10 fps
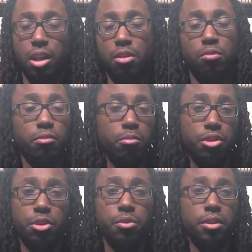I don't
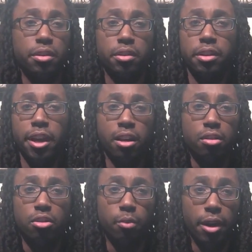remember, she was a
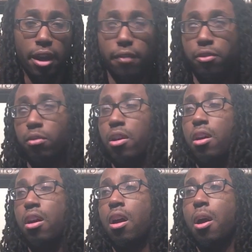stylist or what have you.
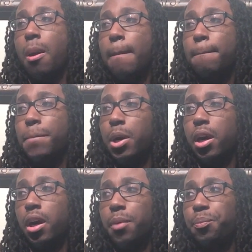
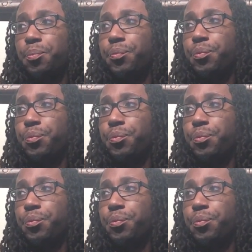But